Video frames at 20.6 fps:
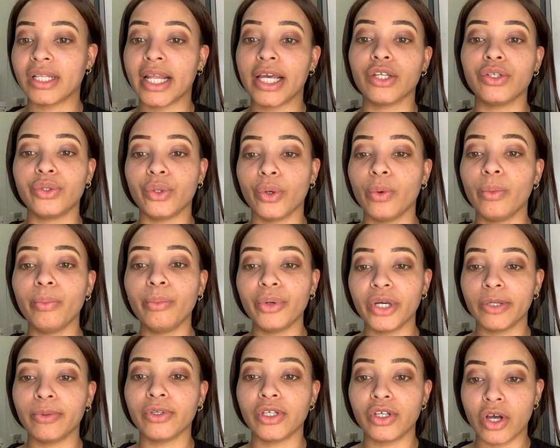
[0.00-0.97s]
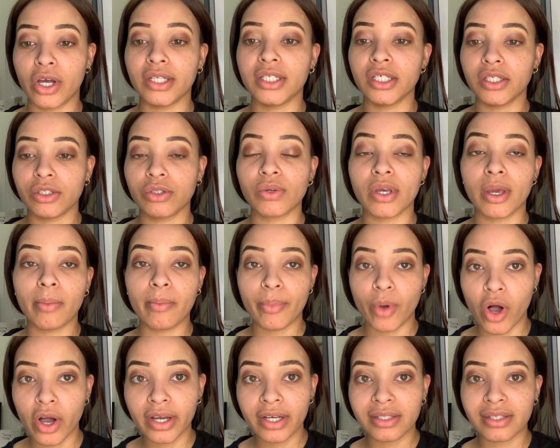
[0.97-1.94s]
Like, don't put God into a
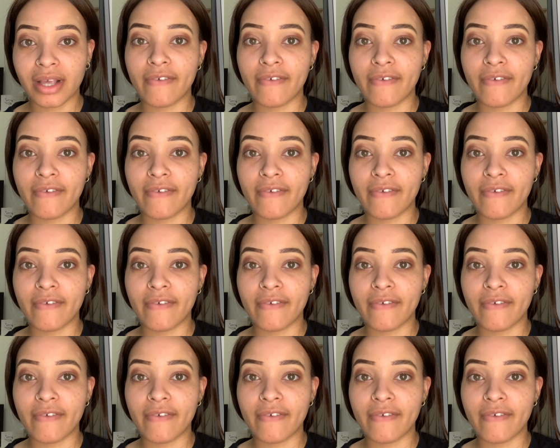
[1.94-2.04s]
box.